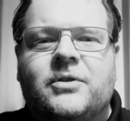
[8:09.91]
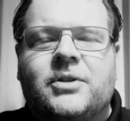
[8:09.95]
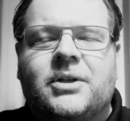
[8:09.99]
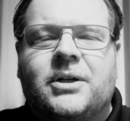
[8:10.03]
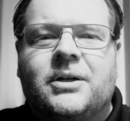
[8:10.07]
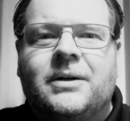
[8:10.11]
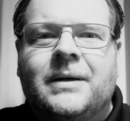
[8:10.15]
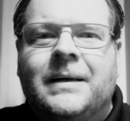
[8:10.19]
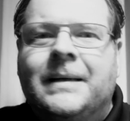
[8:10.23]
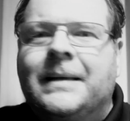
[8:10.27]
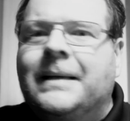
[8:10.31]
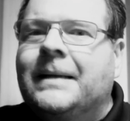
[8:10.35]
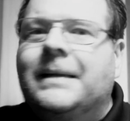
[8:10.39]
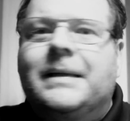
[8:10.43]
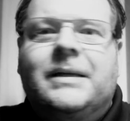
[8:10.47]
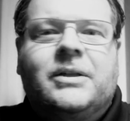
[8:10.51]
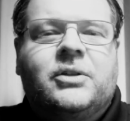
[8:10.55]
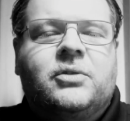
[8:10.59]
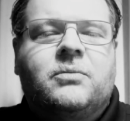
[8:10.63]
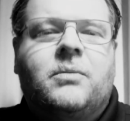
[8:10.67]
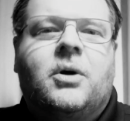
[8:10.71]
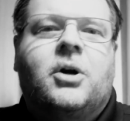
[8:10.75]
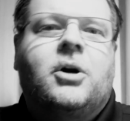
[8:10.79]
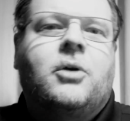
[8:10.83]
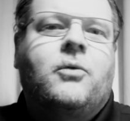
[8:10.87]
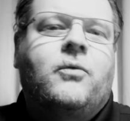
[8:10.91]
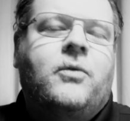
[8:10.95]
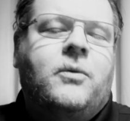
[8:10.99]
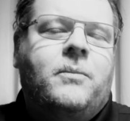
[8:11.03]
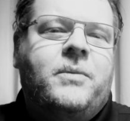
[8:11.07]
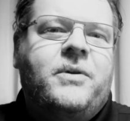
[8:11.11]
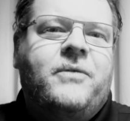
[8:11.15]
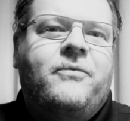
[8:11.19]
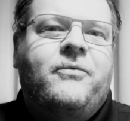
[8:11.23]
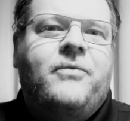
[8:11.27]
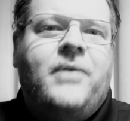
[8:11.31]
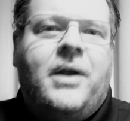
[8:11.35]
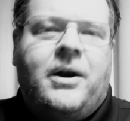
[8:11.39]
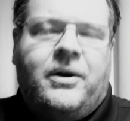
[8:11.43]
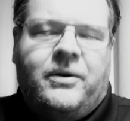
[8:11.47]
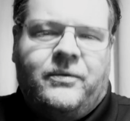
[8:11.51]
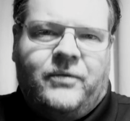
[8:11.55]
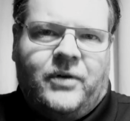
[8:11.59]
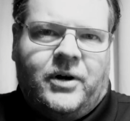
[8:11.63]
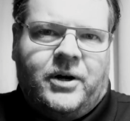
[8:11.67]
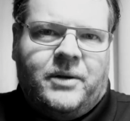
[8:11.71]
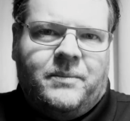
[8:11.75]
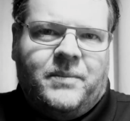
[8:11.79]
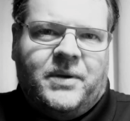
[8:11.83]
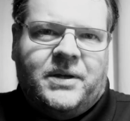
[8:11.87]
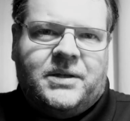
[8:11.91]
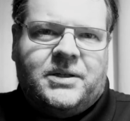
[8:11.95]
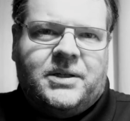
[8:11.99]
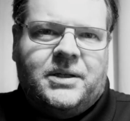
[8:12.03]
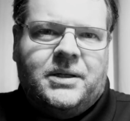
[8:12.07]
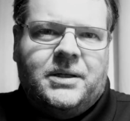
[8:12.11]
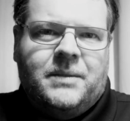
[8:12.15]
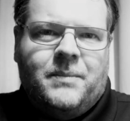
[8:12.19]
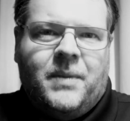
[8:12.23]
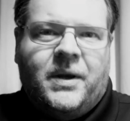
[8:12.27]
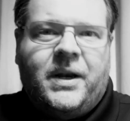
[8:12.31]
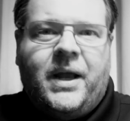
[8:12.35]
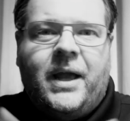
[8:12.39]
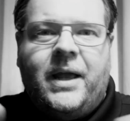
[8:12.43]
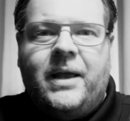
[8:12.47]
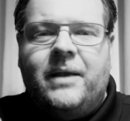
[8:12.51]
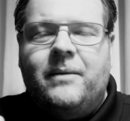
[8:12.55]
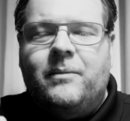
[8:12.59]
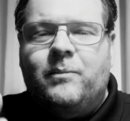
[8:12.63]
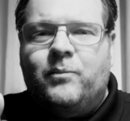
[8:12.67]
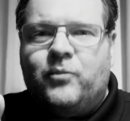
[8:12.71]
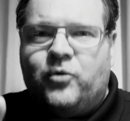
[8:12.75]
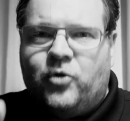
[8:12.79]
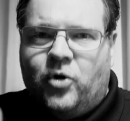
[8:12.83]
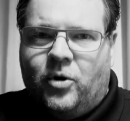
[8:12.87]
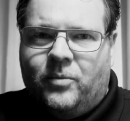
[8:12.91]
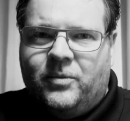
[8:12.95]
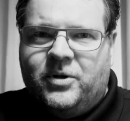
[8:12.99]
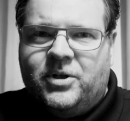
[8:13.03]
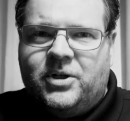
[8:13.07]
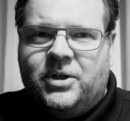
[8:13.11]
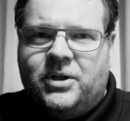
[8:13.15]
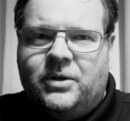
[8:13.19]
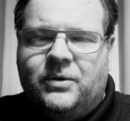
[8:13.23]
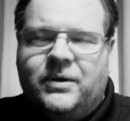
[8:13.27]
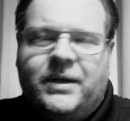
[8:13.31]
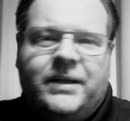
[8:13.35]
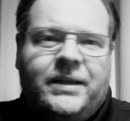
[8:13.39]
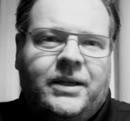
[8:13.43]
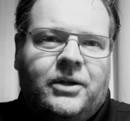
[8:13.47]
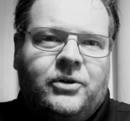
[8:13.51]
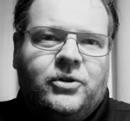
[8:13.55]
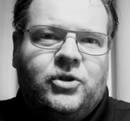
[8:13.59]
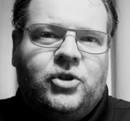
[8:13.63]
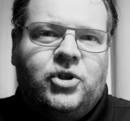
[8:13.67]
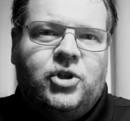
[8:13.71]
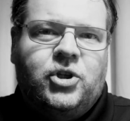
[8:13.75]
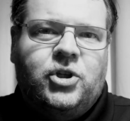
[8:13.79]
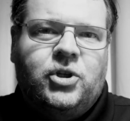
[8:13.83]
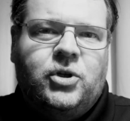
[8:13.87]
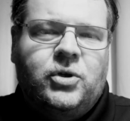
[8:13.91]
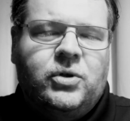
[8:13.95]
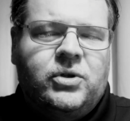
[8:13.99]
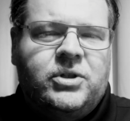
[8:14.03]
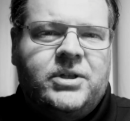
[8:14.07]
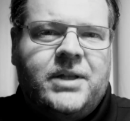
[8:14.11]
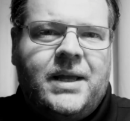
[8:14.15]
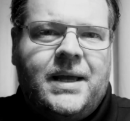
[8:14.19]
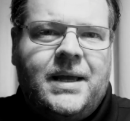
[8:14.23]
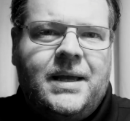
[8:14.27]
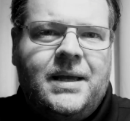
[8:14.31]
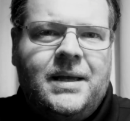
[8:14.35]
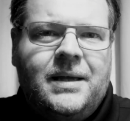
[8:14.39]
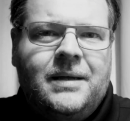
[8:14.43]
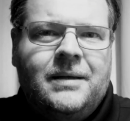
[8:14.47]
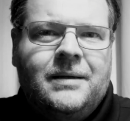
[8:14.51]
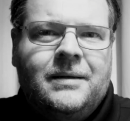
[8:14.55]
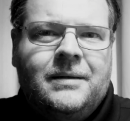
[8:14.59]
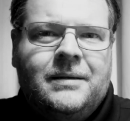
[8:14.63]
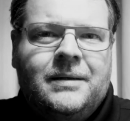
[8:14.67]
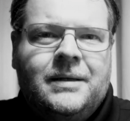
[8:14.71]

So tomorrow will be very, very busy. But I promise you that on Tuesday,